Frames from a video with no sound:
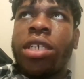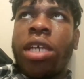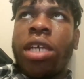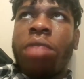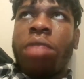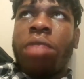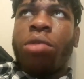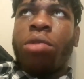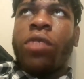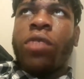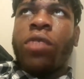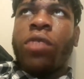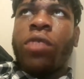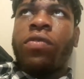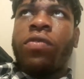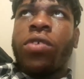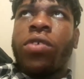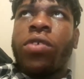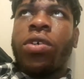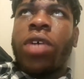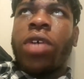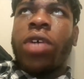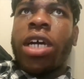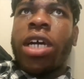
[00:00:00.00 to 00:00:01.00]
But
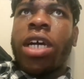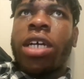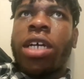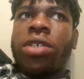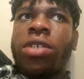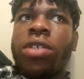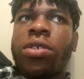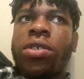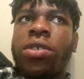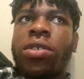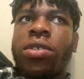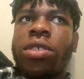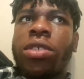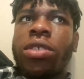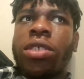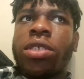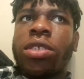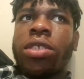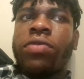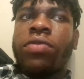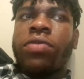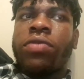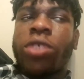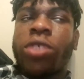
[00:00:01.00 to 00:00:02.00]
for
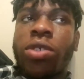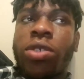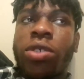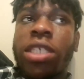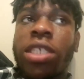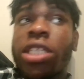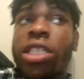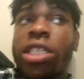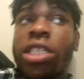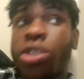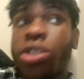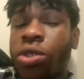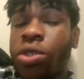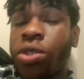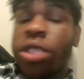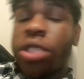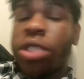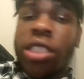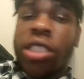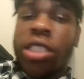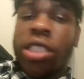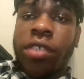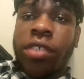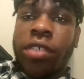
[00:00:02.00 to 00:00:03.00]
adults, for students and children,
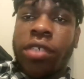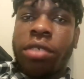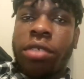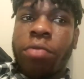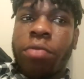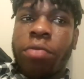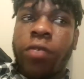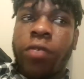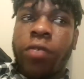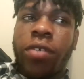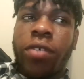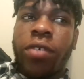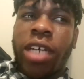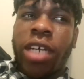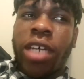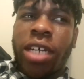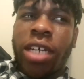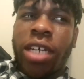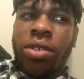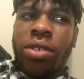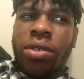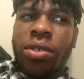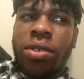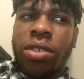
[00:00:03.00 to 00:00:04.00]
it's free. But for
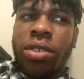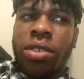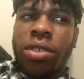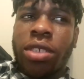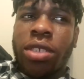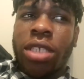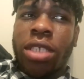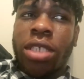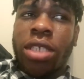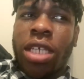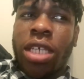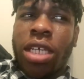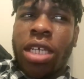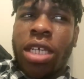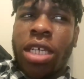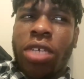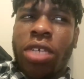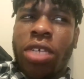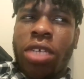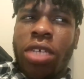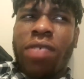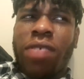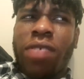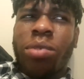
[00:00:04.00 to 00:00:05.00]
adults, you
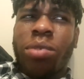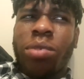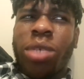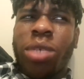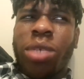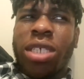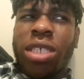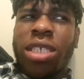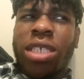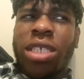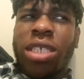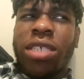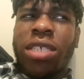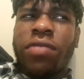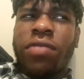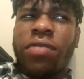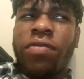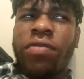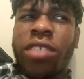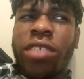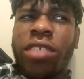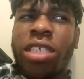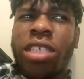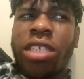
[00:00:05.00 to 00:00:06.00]
have to pay a certain
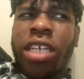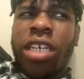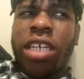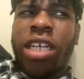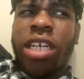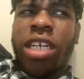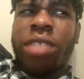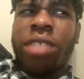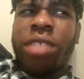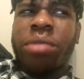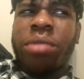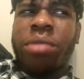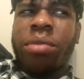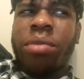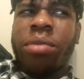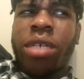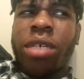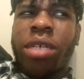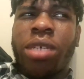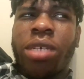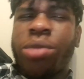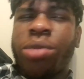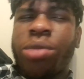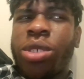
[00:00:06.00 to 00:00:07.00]
fee. I can't remember
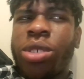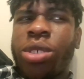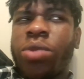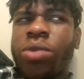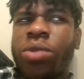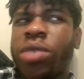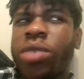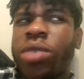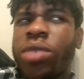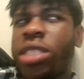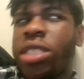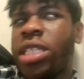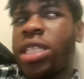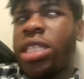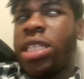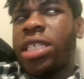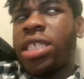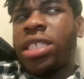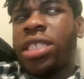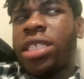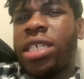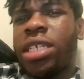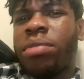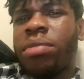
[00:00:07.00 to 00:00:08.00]
how much it was the last
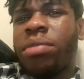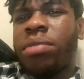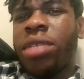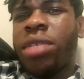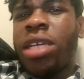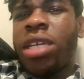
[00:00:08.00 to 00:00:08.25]
time.